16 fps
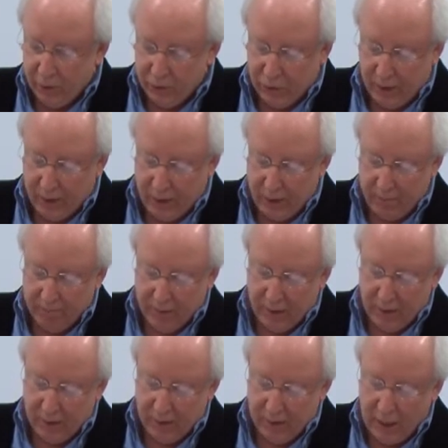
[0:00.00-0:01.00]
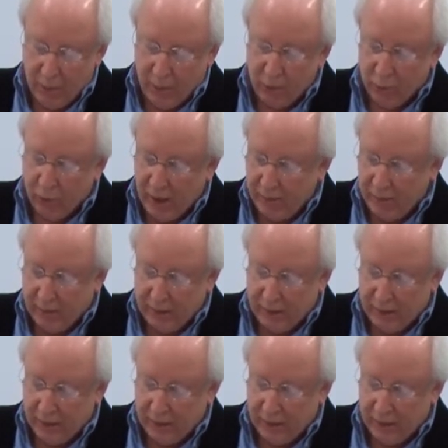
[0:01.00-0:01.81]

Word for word: tree, they would revel